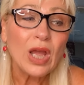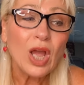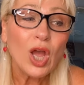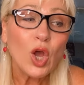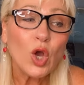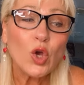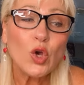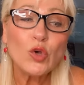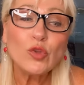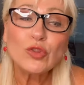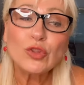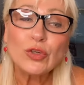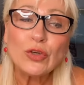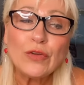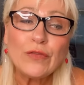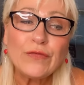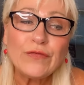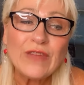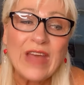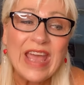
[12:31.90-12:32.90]
who
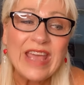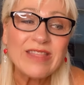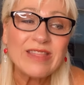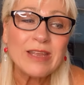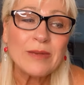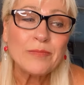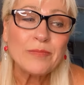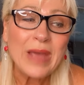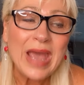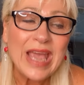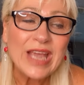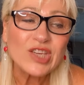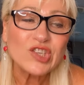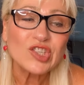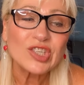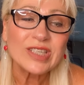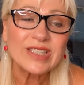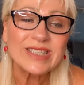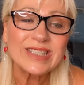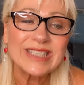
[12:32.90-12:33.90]
through faith and
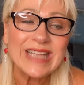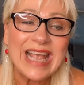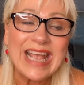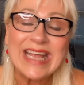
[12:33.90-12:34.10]
patience